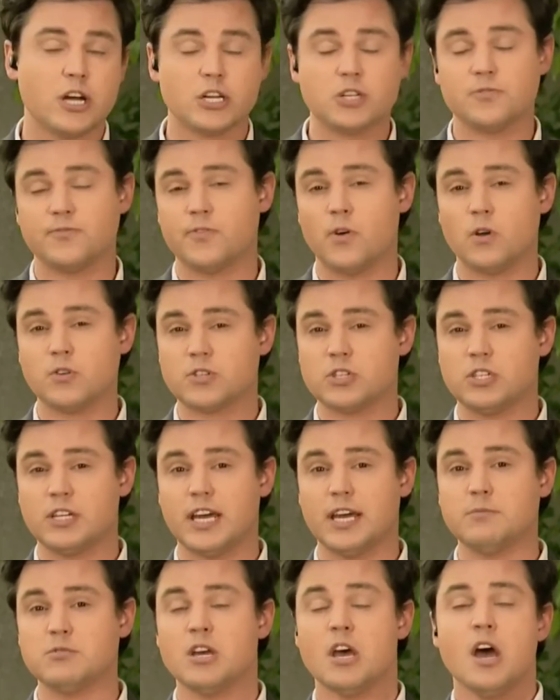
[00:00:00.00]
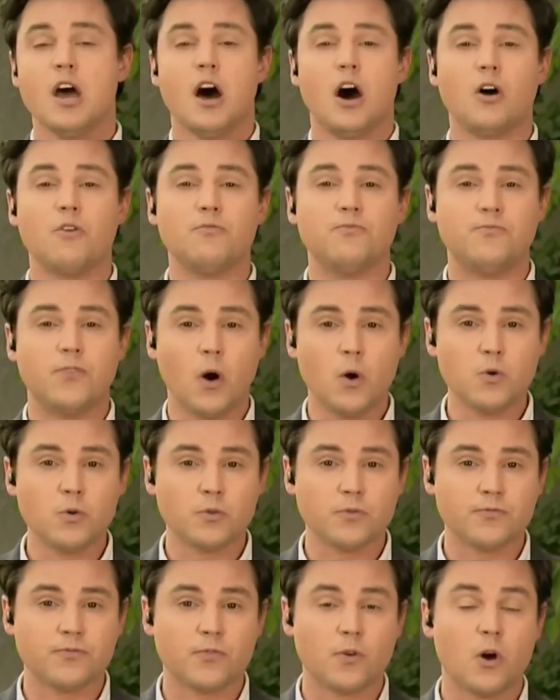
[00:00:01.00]
night to false claims of
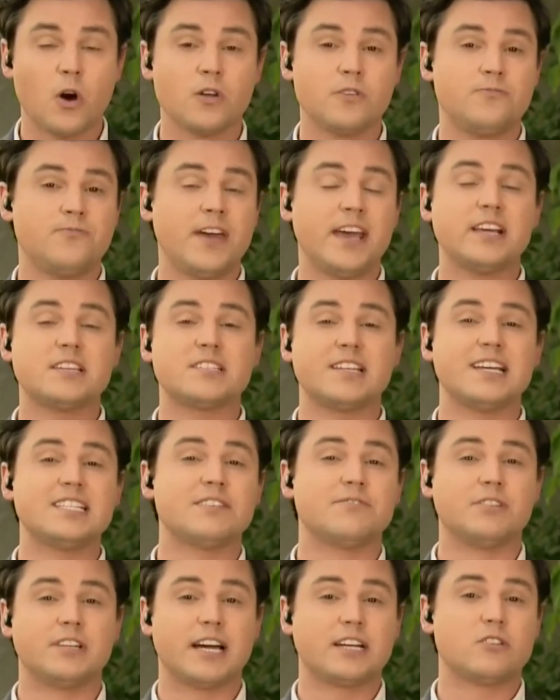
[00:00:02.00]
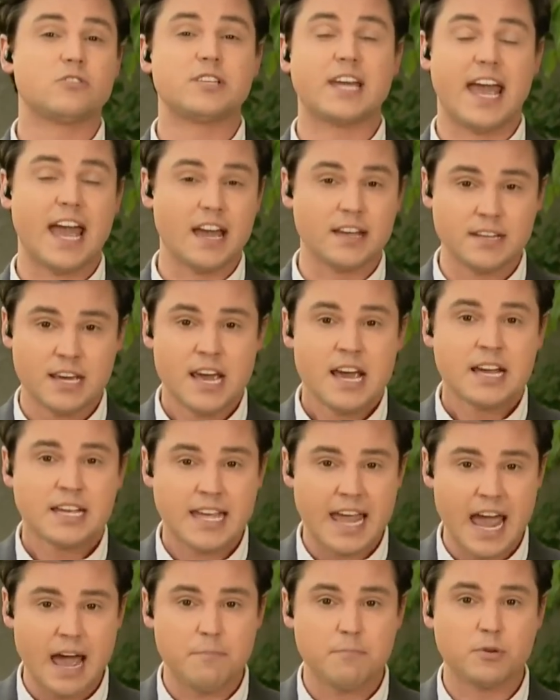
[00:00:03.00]
voter fraud, fake slates of electors, and
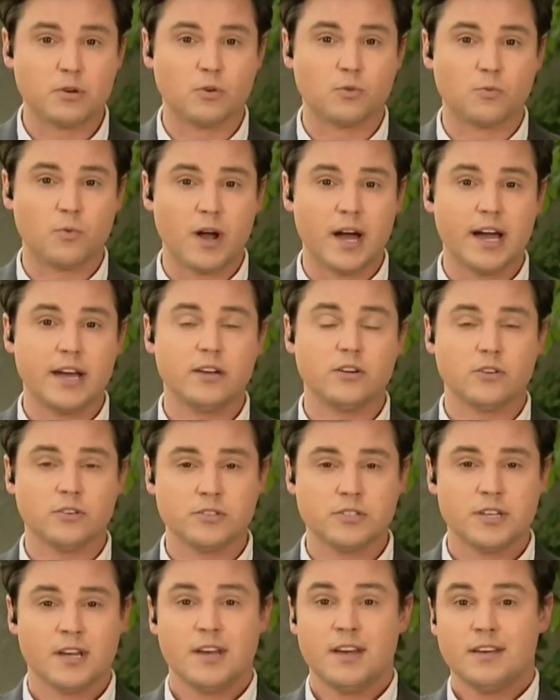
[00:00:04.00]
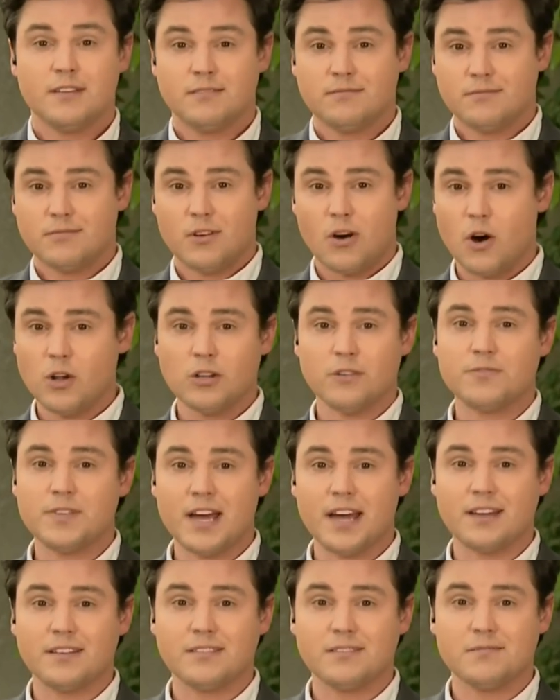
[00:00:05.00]
Capitol rioters. All of
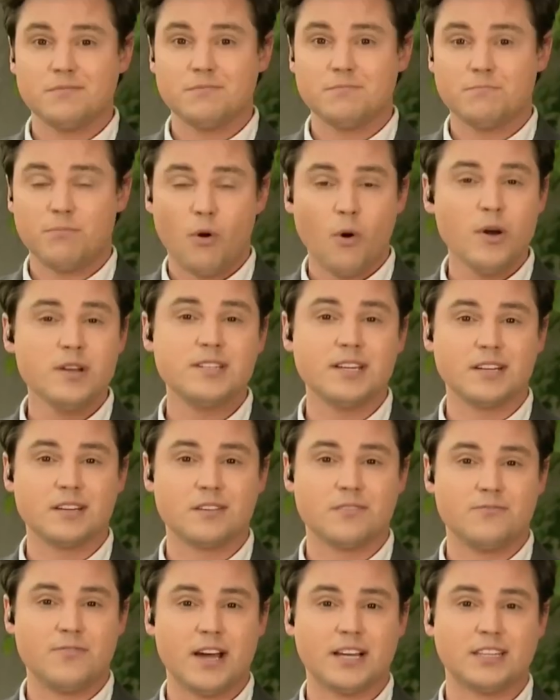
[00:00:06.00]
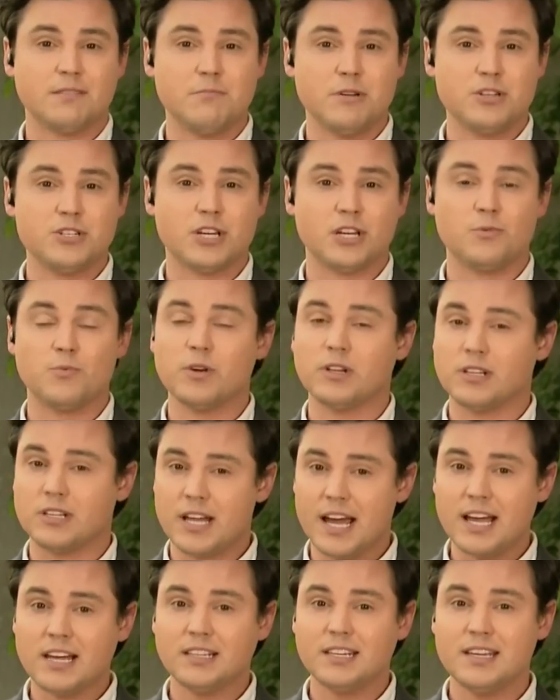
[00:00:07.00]
that pointing to the fact that Michigan will
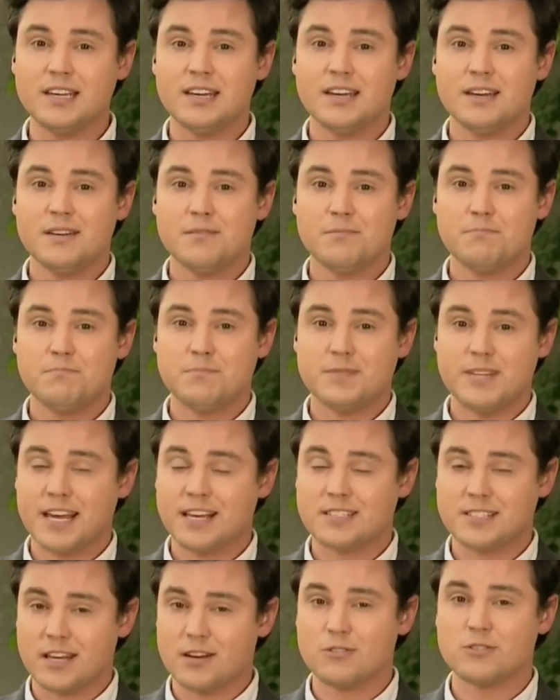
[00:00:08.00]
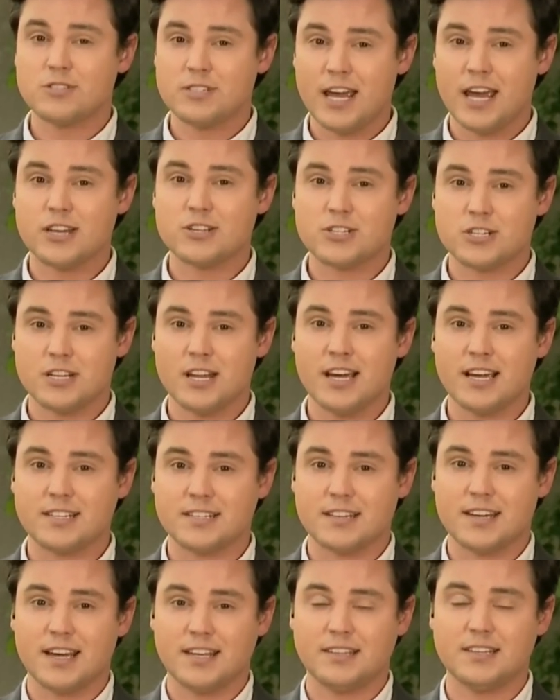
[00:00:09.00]
likely take center stage
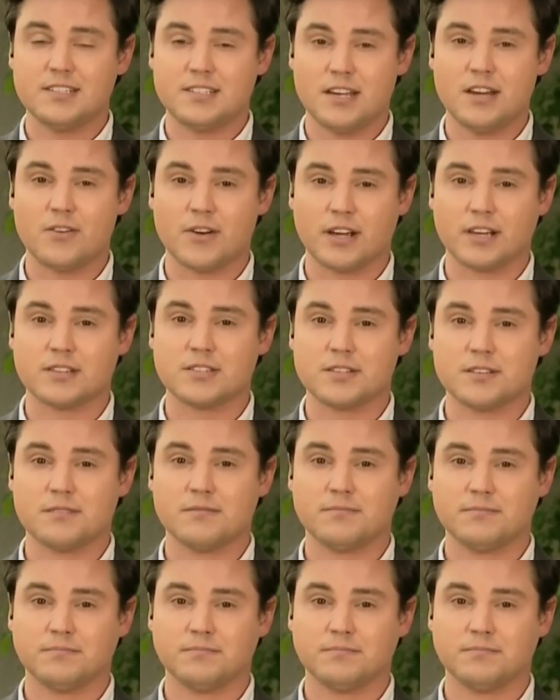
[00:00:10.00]
tonight at these hearings.